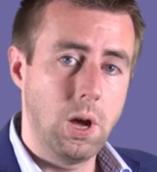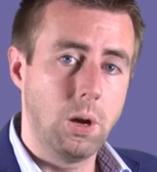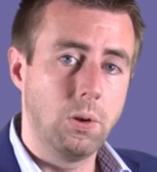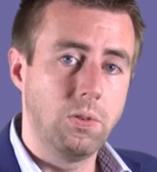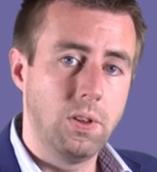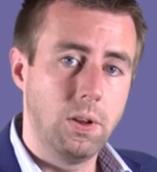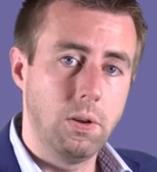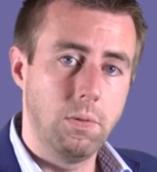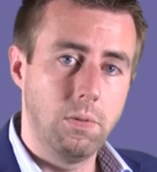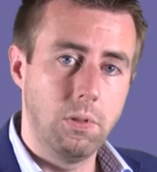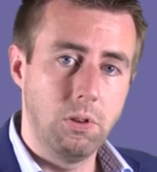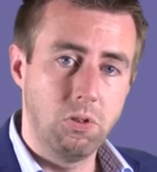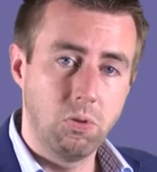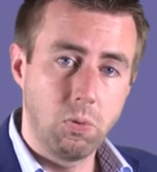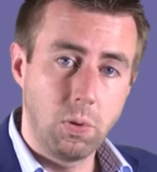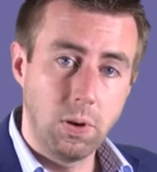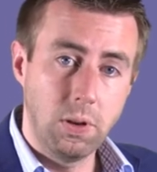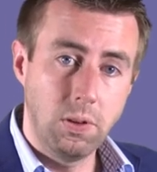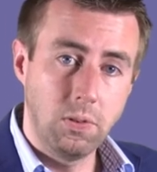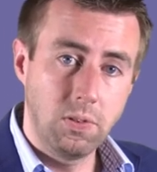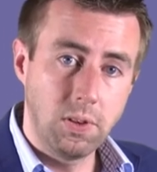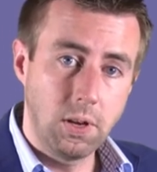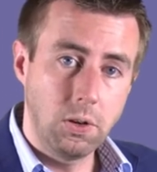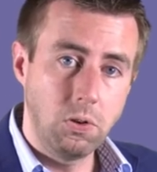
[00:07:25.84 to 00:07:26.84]
outset of the
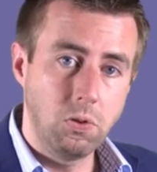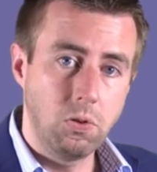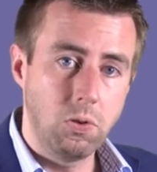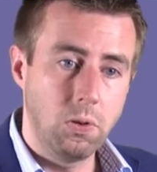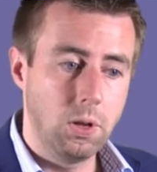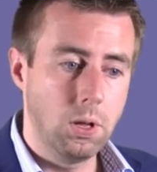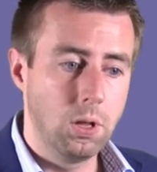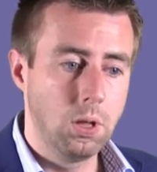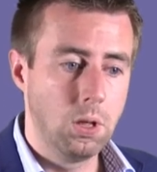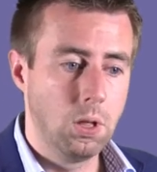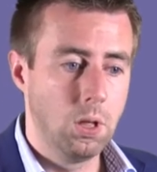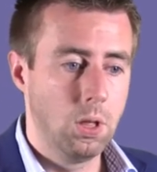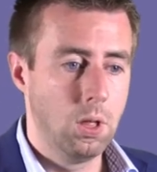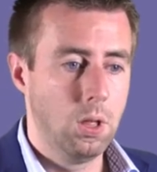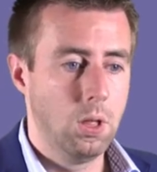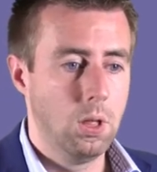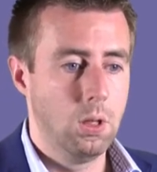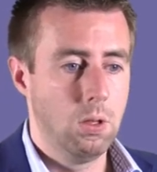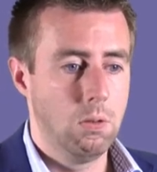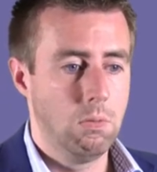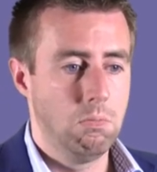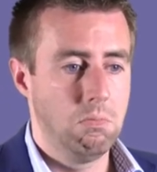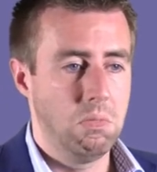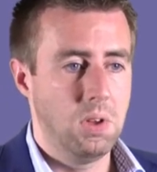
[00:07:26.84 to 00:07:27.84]
20th century
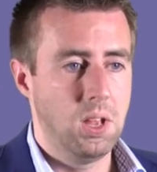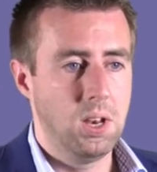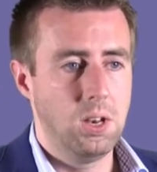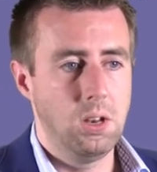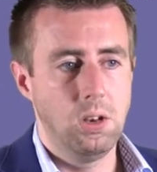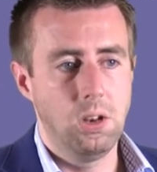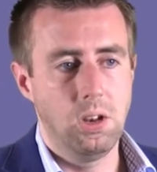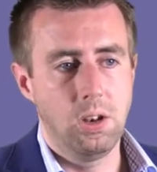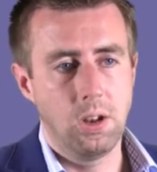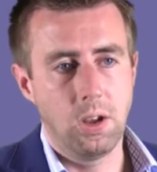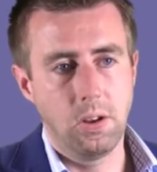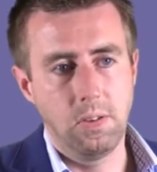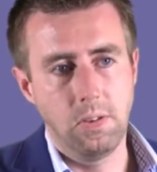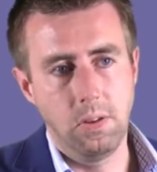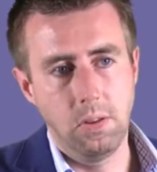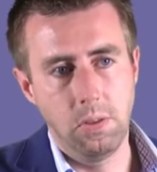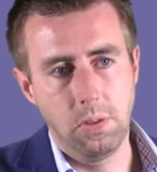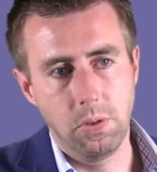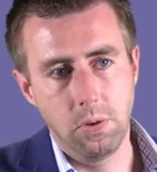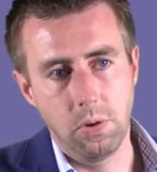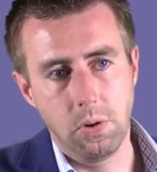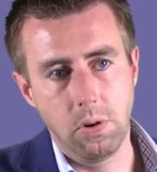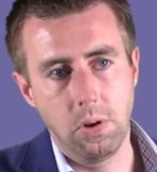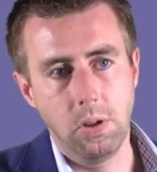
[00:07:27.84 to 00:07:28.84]
and in the
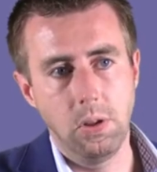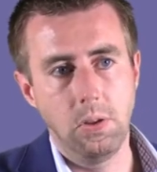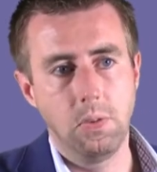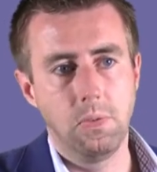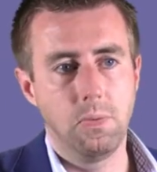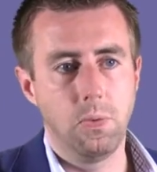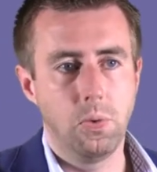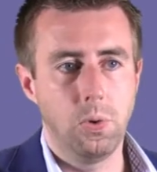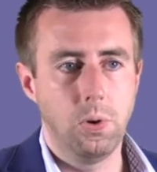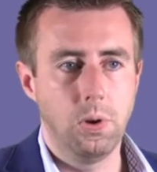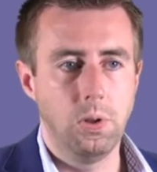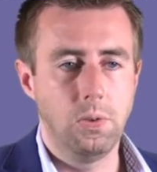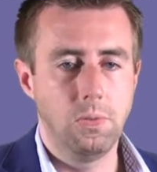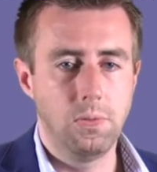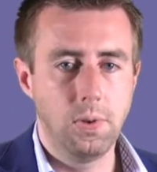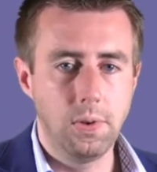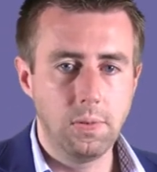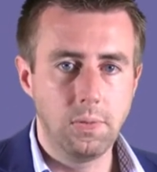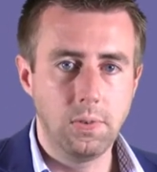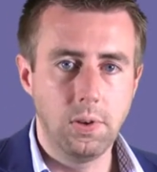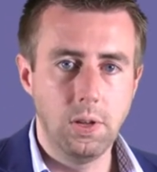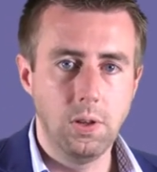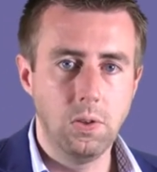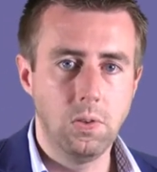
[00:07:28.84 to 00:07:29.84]
1930s, 40s,
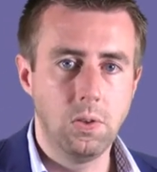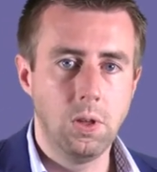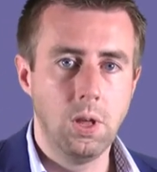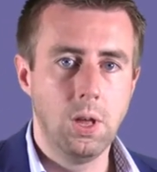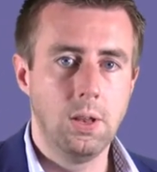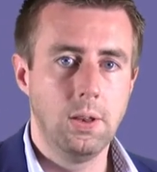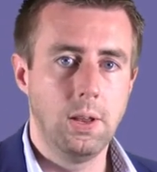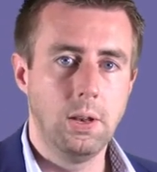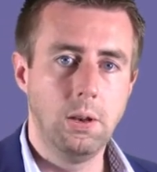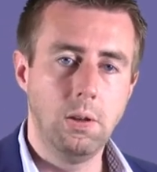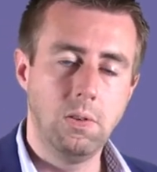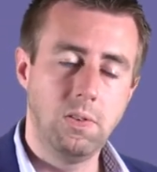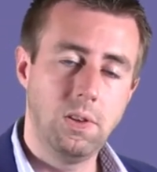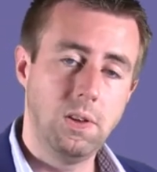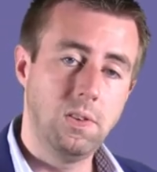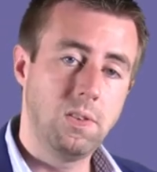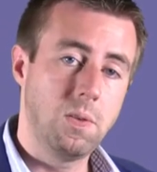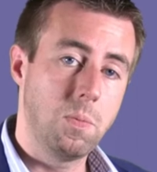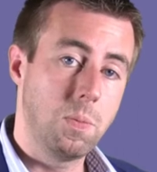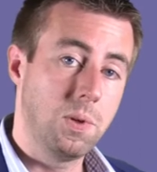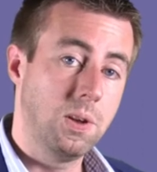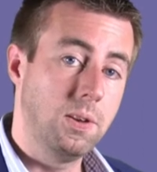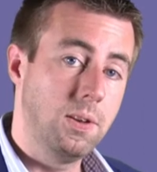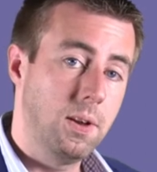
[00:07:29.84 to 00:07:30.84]
50s, then you see
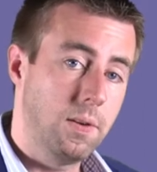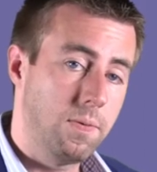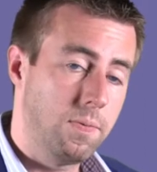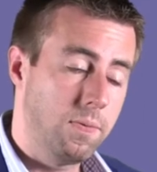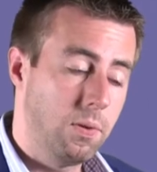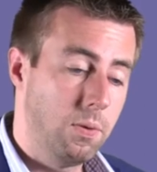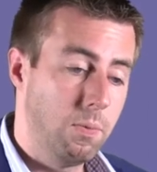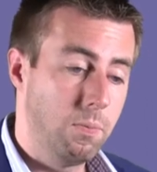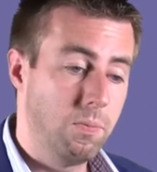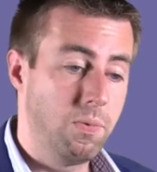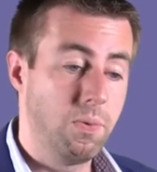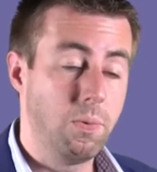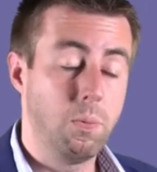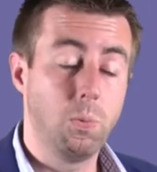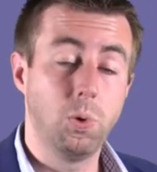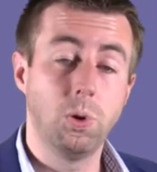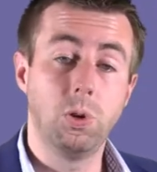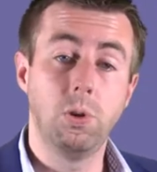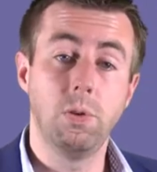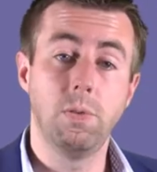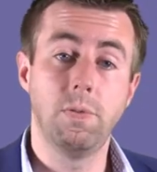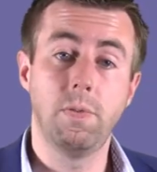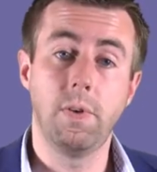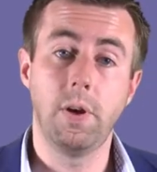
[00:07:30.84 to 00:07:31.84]
something different from
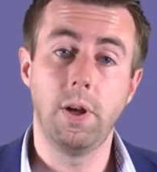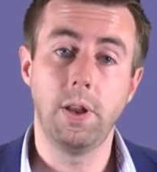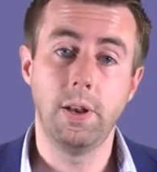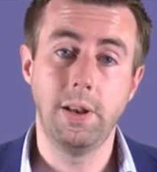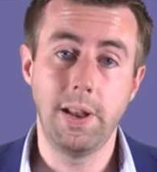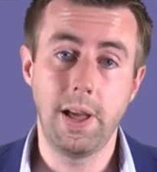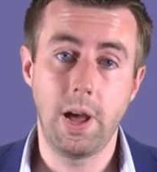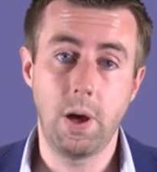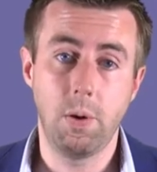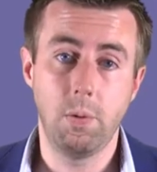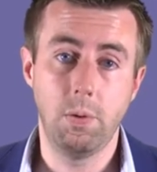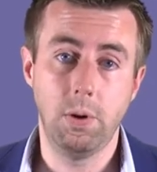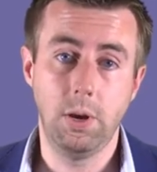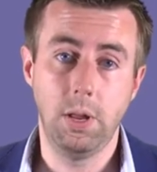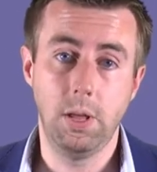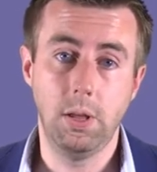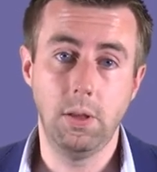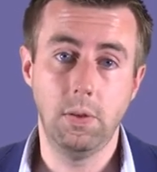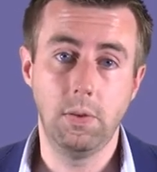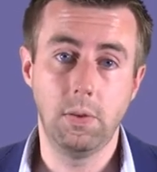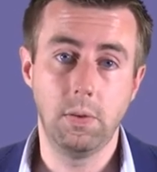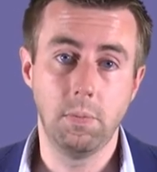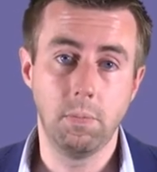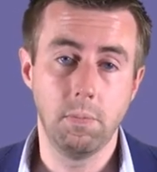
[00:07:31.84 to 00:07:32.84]
what you find
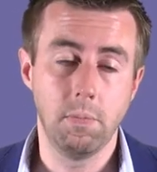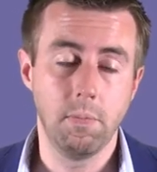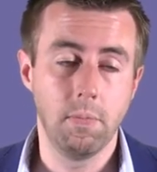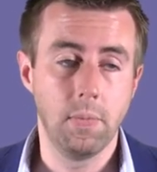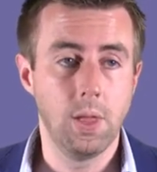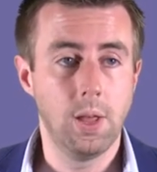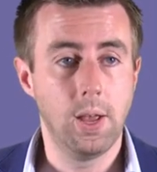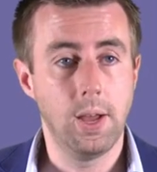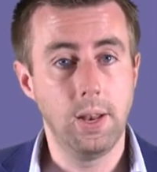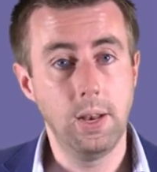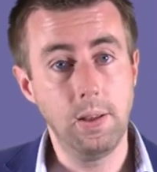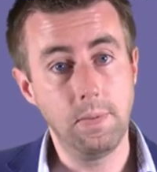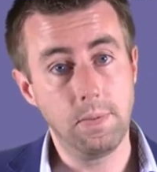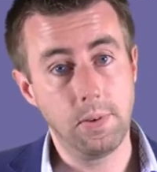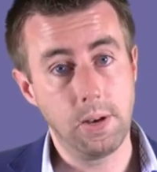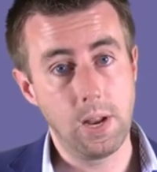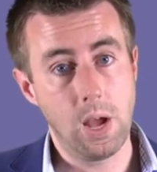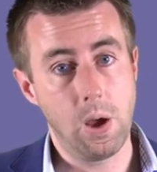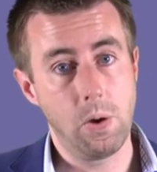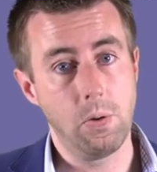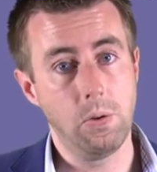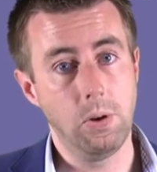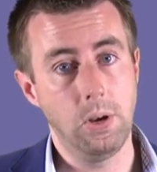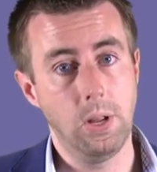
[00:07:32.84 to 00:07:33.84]
nowadays. And even
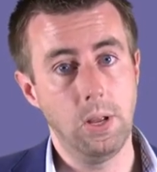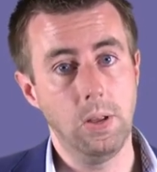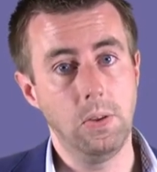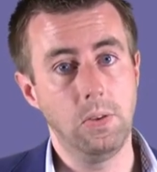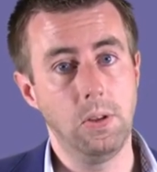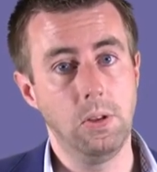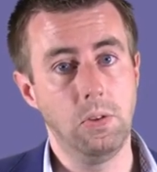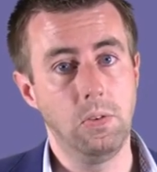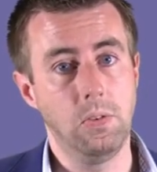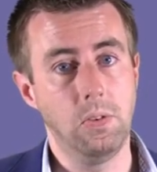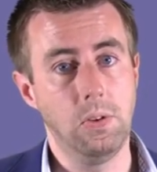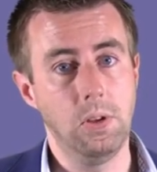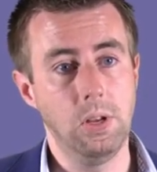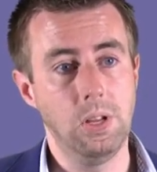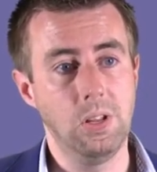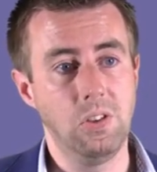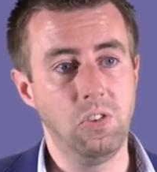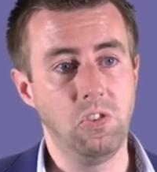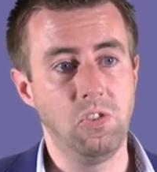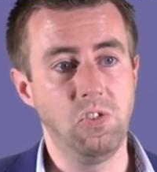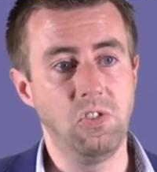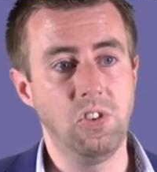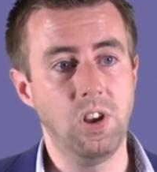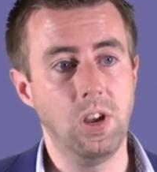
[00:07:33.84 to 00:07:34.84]
nowadays,
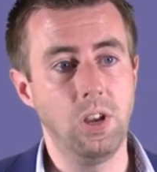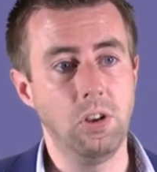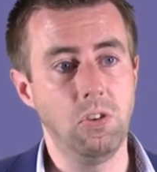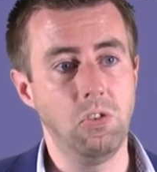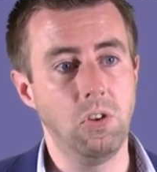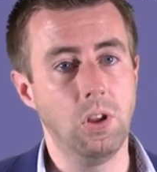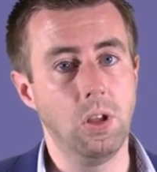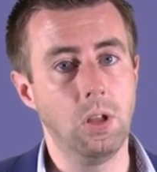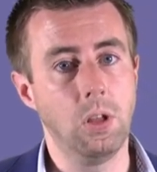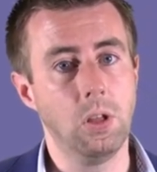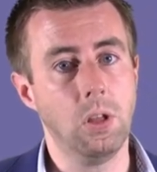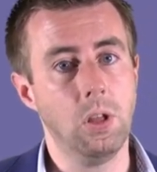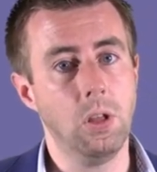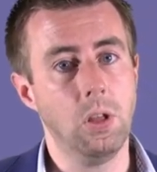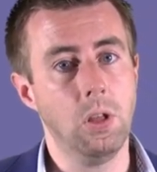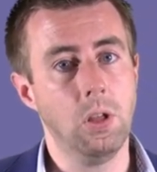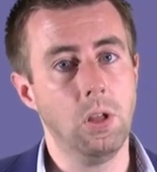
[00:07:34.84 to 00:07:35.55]
it's changing.